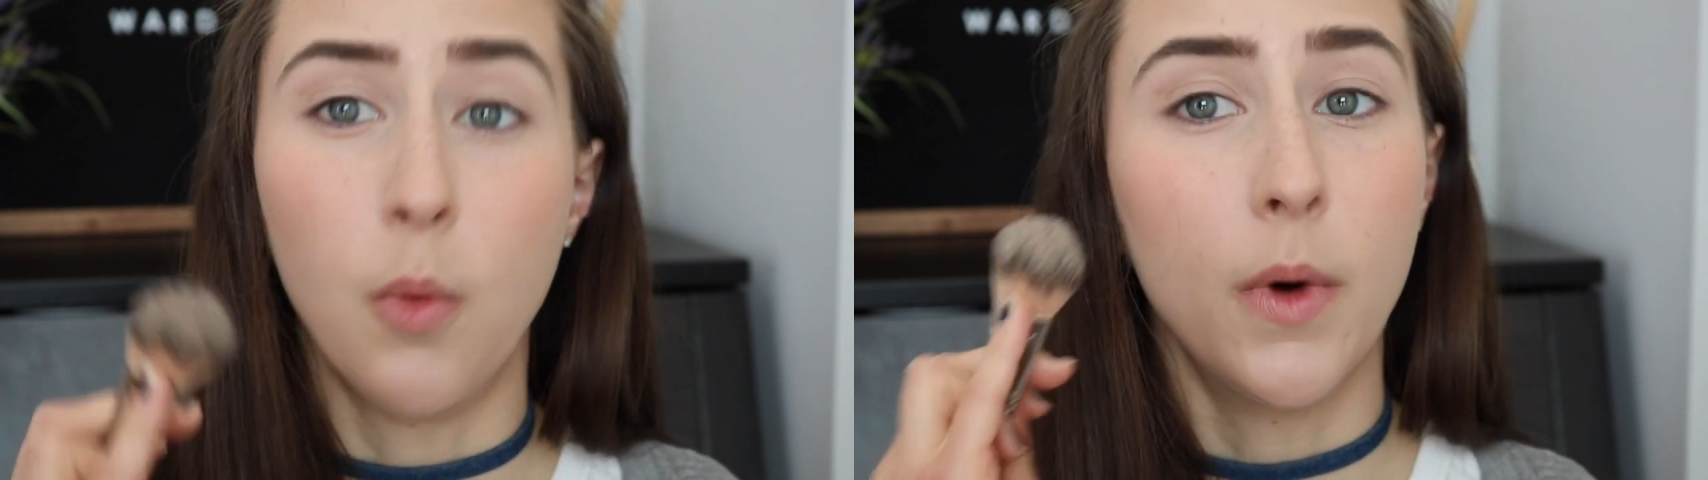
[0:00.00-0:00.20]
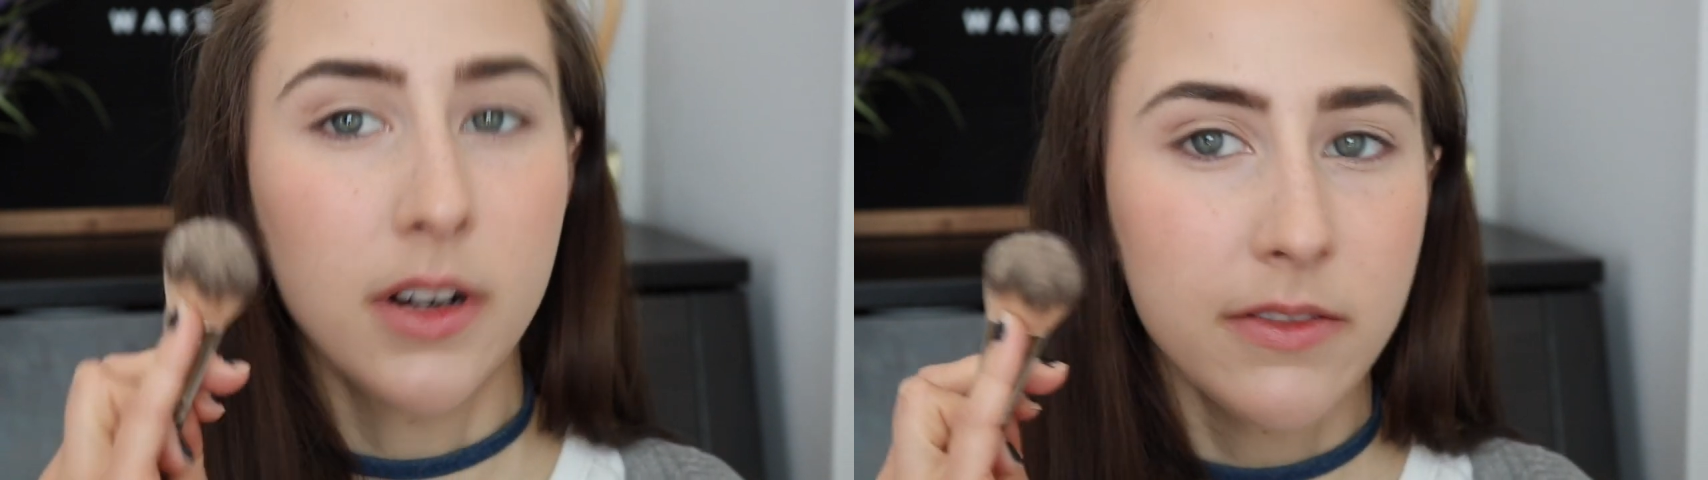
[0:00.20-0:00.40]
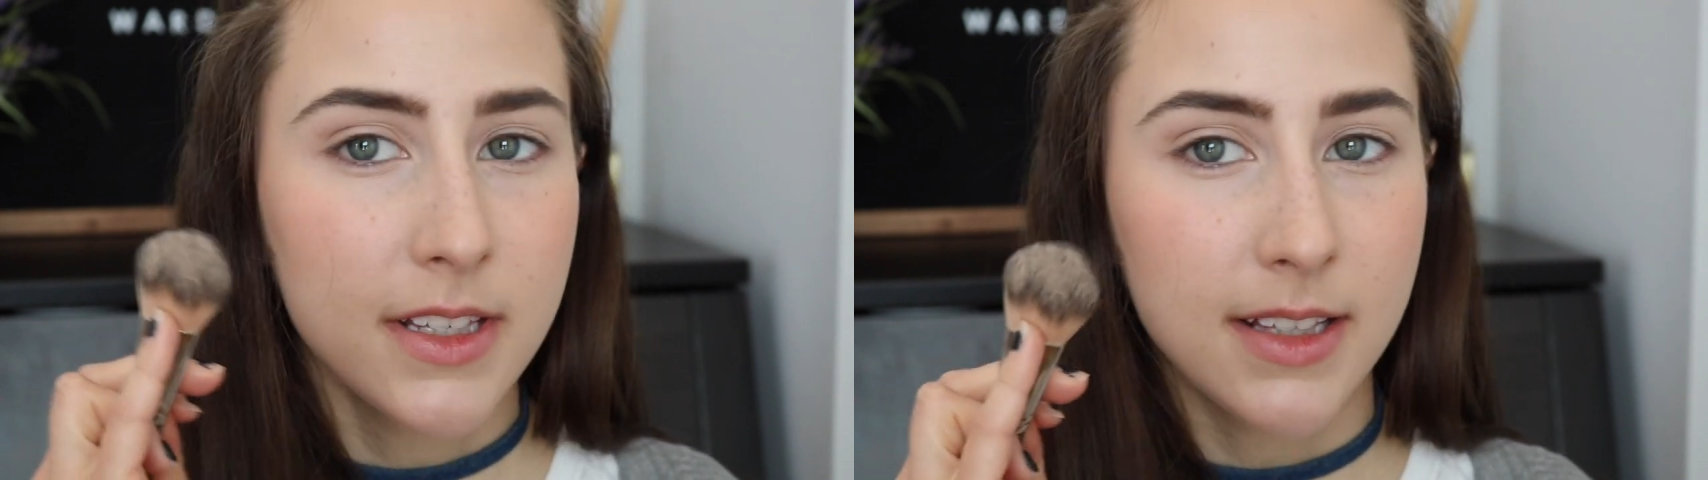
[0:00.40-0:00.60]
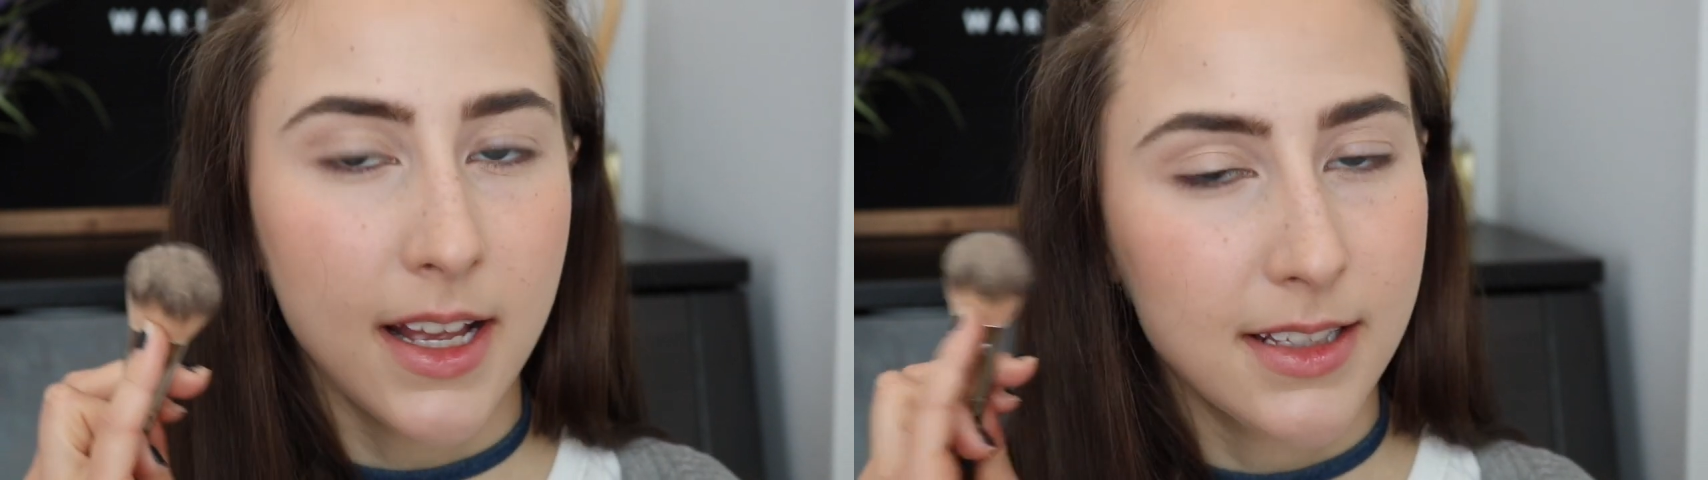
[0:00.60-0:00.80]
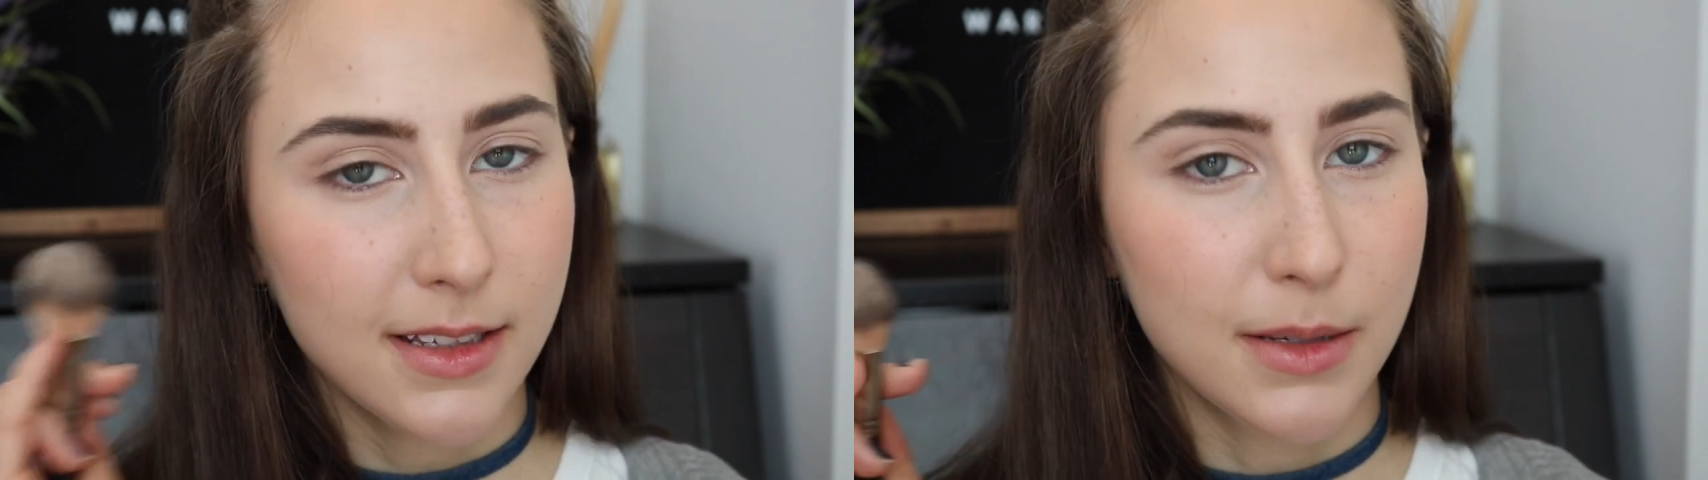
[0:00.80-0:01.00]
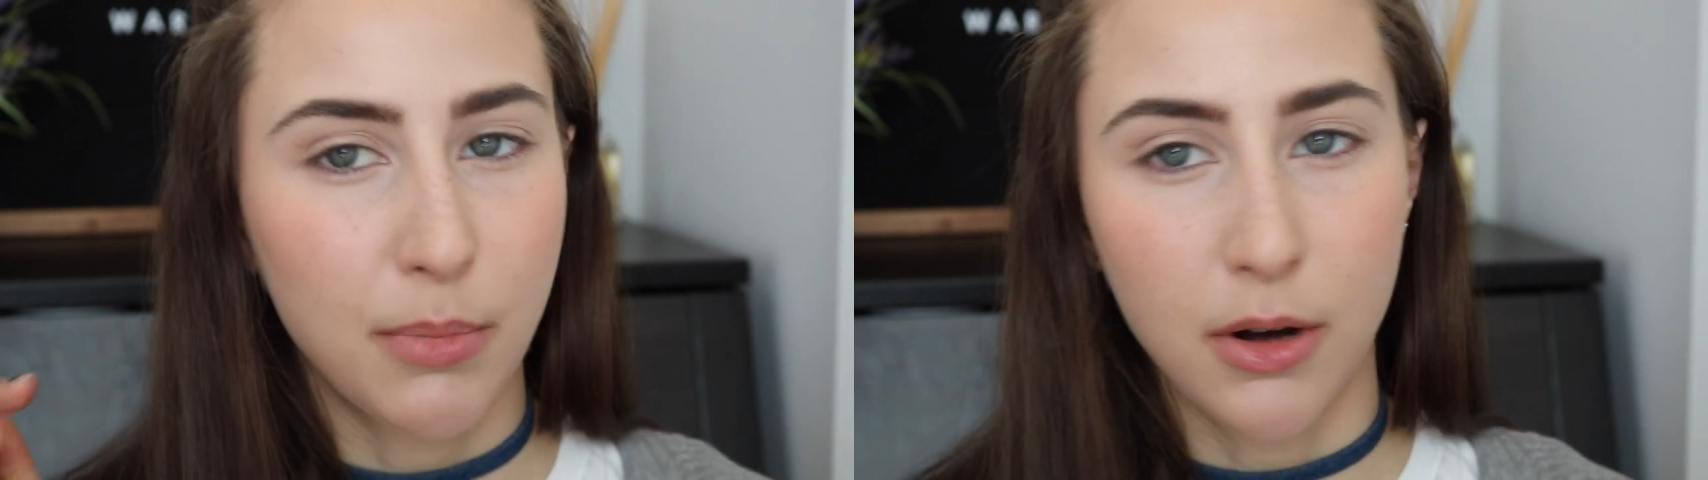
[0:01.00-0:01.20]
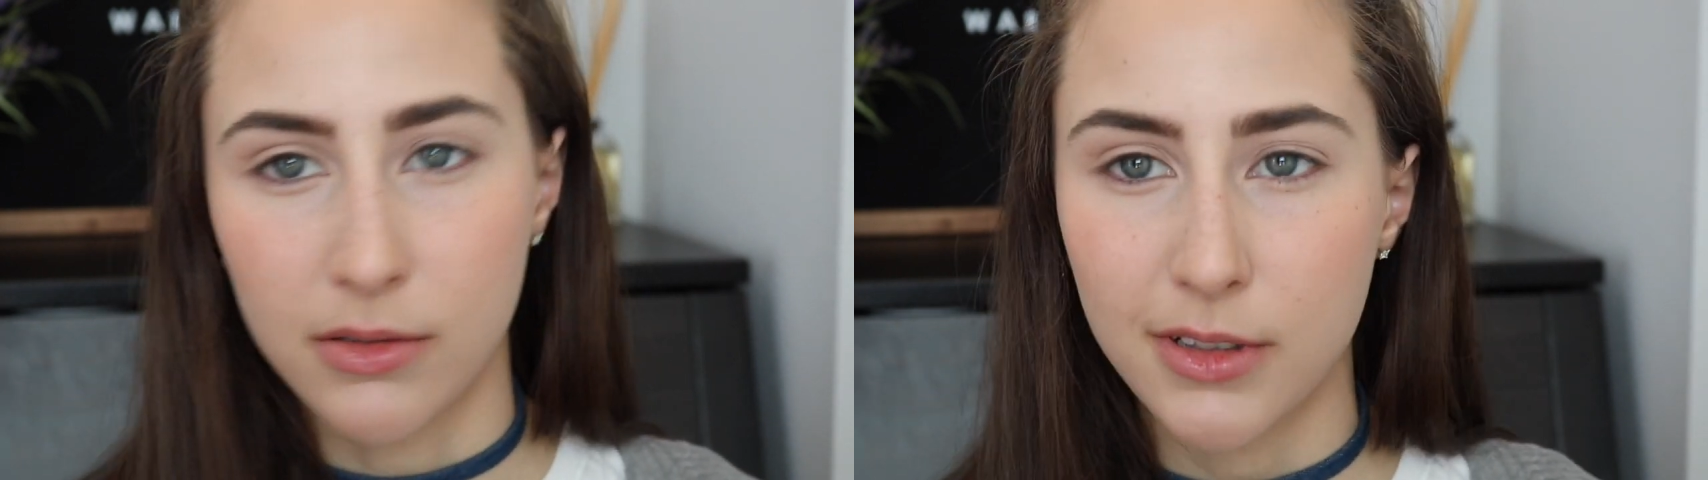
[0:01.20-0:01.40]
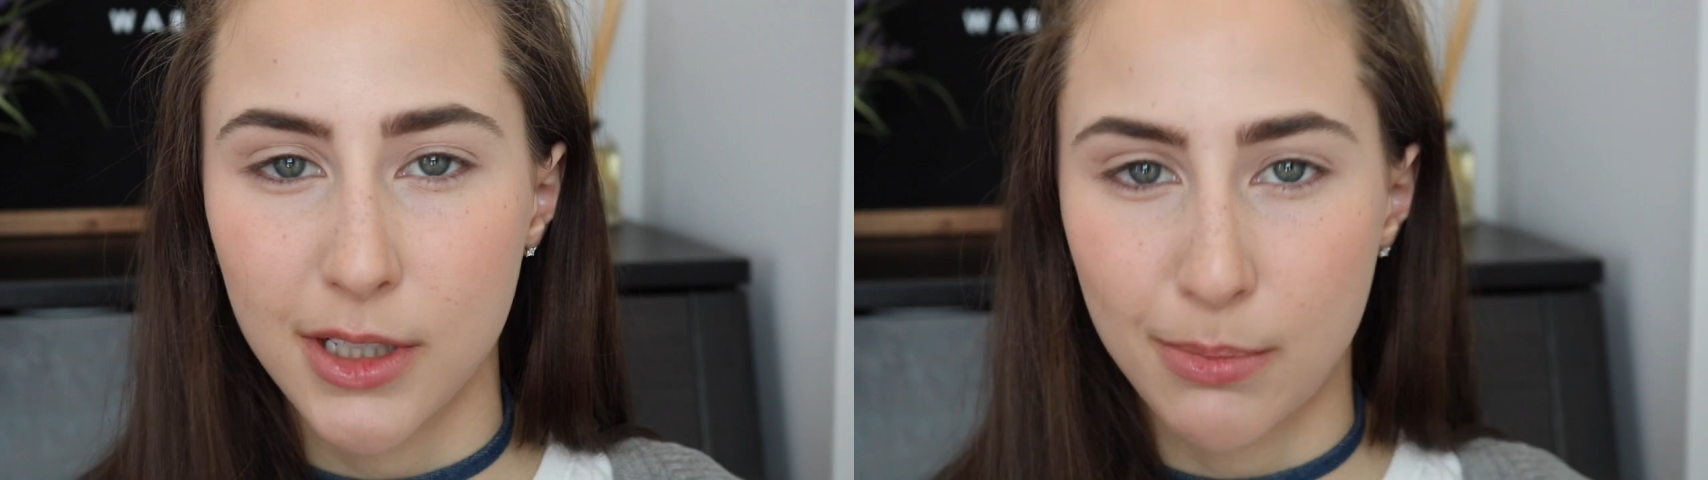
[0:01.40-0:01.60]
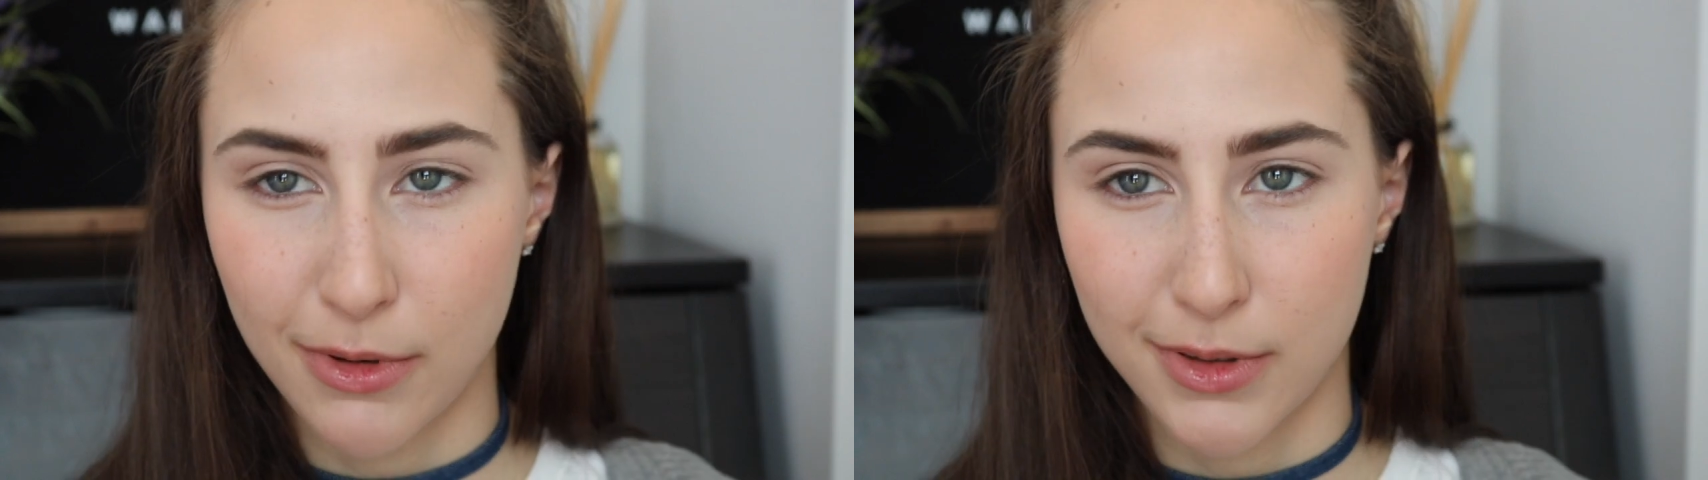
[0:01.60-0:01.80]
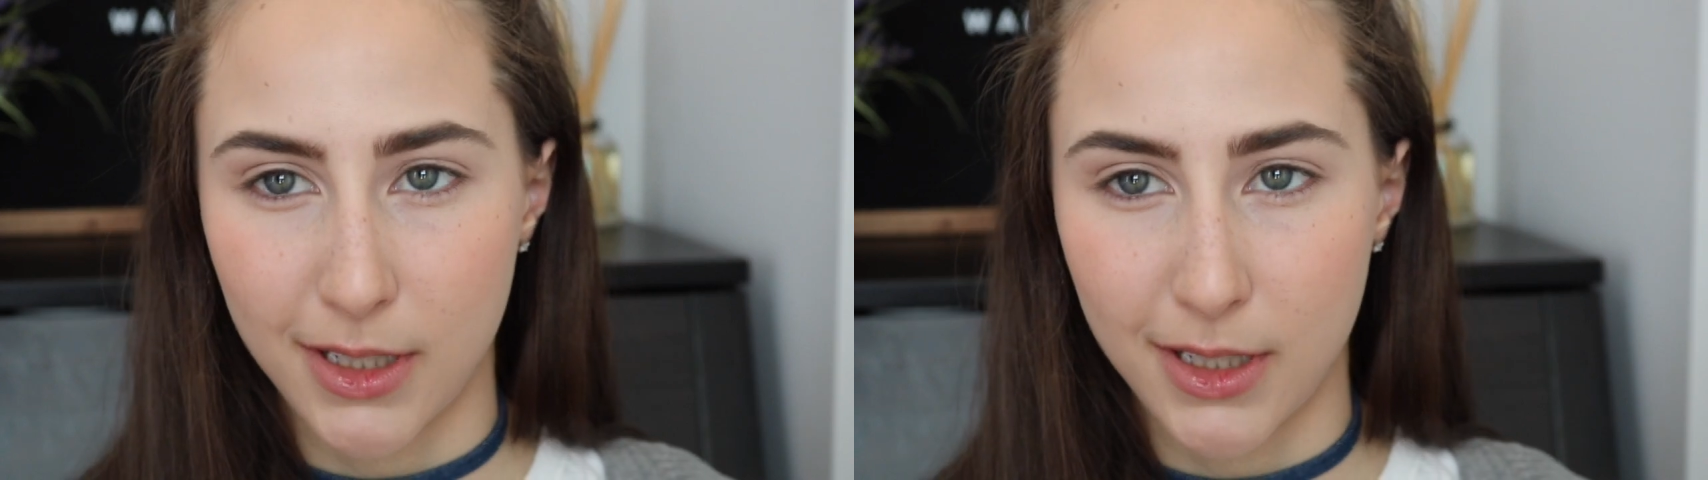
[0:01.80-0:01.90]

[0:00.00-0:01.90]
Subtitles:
One of the sides is supposedly supposed